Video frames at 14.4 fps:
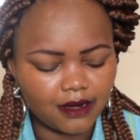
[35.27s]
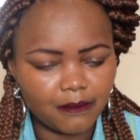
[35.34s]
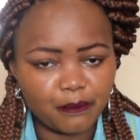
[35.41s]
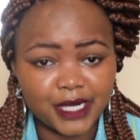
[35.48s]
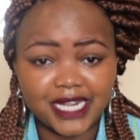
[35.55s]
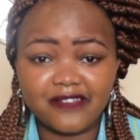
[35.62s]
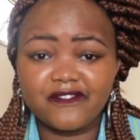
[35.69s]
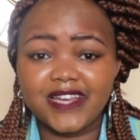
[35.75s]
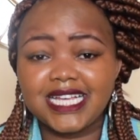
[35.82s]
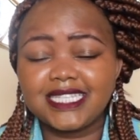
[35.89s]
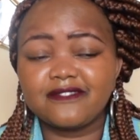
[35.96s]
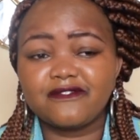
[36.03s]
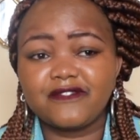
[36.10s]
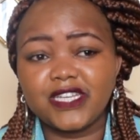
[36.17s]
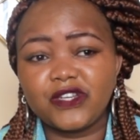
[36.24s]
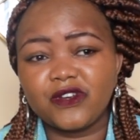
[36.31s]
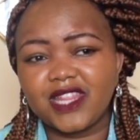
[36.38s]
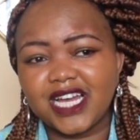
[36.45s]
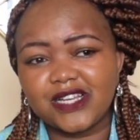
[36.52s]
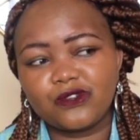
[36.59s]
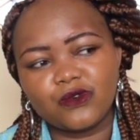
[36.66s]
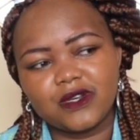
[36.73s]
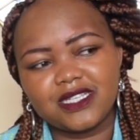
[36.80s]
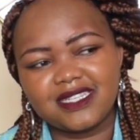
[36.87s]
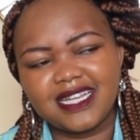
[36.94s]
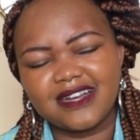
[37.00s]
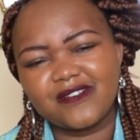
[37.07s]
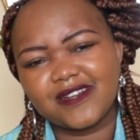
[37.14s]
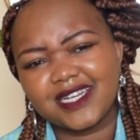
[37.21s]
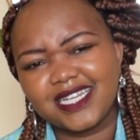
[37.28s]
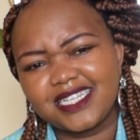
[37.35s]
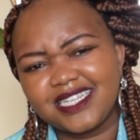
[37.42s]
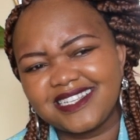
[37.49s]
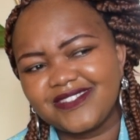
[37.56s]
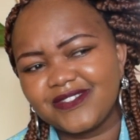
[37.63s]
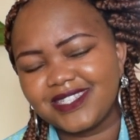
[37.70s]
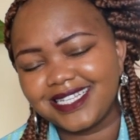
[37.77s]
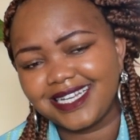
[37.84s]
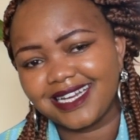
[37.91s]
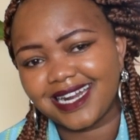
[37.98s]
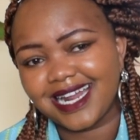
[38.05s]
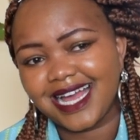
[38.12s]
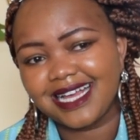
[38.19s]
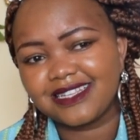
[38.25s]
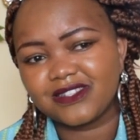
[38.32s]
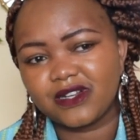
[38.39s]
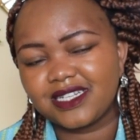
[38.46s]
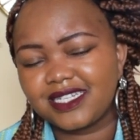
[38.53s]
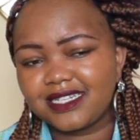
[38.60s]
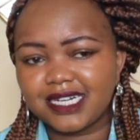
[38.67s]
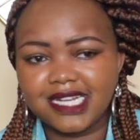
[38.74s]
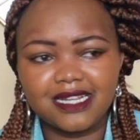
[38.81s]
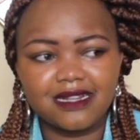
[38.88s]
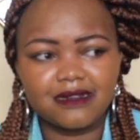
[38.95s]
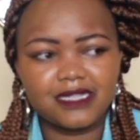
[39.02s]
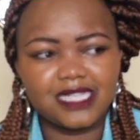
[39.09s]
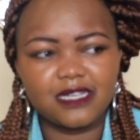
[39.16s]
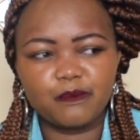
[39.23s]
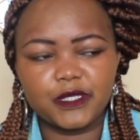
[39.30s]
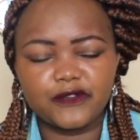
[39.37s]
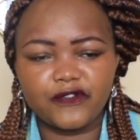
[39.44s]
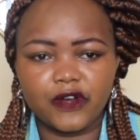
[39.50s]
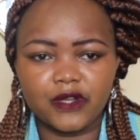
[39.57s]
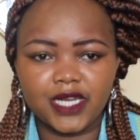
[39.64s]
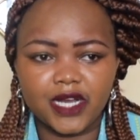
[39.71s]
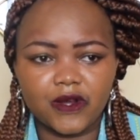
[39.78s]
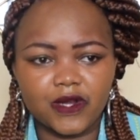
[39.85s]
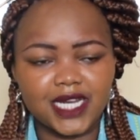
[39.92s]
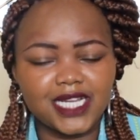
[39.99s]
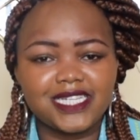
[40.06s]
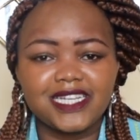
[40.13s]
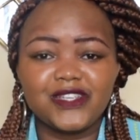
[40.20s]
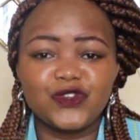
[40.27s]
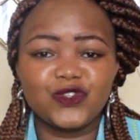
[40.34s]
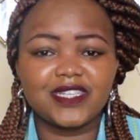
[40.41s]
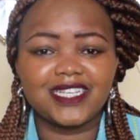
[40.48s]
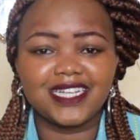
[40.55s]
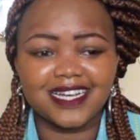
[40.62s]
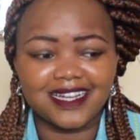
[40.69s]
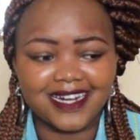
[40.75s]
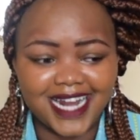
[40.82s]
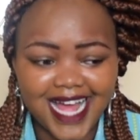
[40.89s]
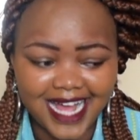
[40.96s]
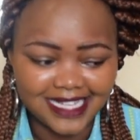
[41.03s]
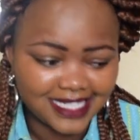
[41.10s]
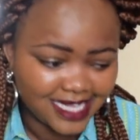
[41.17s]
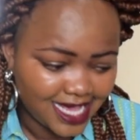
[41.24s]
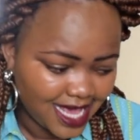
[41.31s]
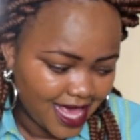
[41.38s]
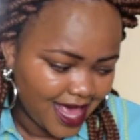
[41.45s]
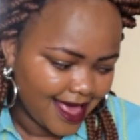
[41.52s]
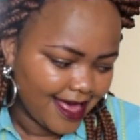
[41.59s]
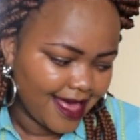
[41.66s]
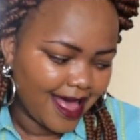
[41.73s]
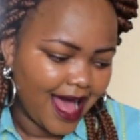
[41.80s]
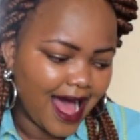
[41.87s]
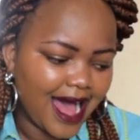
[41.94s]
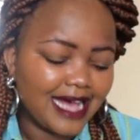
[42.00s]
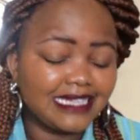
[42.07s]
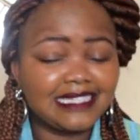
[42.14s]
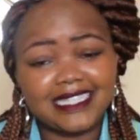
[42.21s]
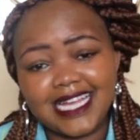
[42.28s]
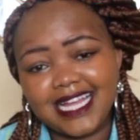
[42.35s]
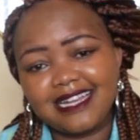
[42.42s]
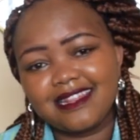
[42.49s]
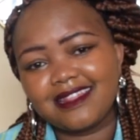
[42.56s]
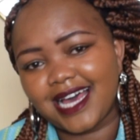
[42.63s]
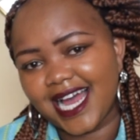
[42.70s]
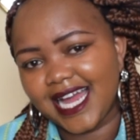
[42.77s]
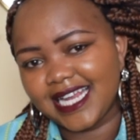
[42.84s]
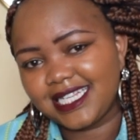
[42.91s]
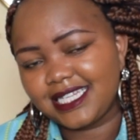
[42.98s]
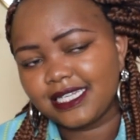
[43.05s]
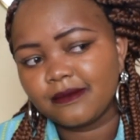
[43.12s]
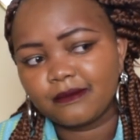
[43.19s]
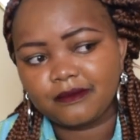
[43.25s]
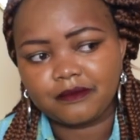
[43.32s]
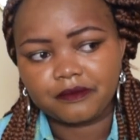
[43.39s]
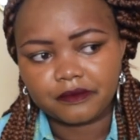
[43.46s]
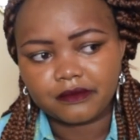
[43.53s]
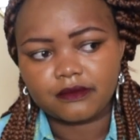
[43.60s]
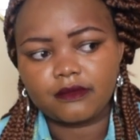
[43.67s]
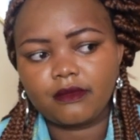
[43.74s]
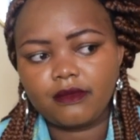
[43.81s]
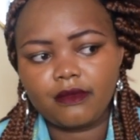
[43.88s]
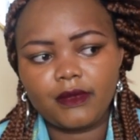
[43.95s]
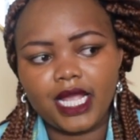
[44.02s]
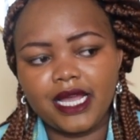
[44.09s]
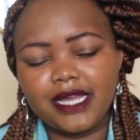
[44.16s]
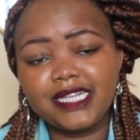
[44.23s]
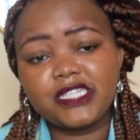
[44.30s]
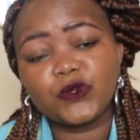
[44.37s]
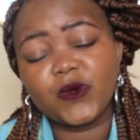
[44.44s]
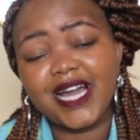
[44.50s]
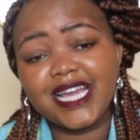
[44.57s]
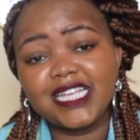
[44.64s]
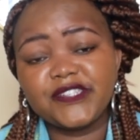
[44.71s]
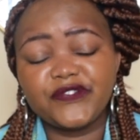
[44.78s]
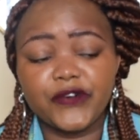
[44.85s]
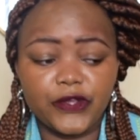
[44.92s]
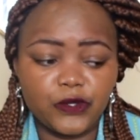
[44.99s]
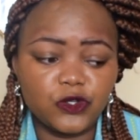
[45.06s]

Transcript: previous video that was decorating using rugs or trick tips for decorating using rugs said that it's wise for you